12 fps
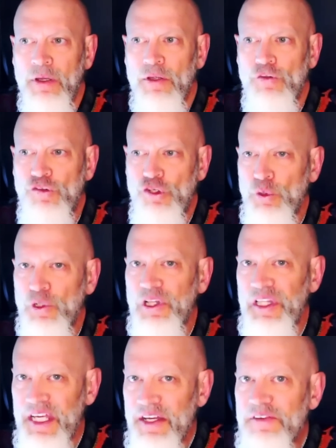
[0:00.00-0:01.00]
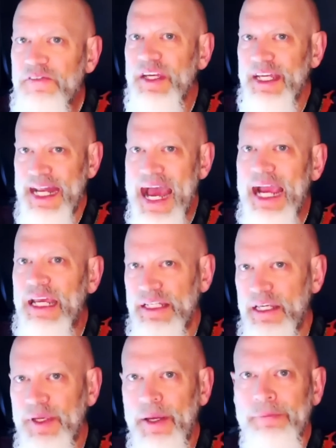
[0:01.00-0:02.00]
to live in
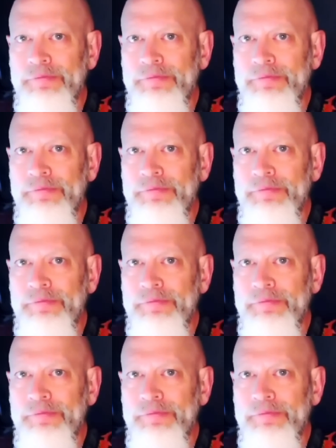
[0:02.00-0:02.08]
academia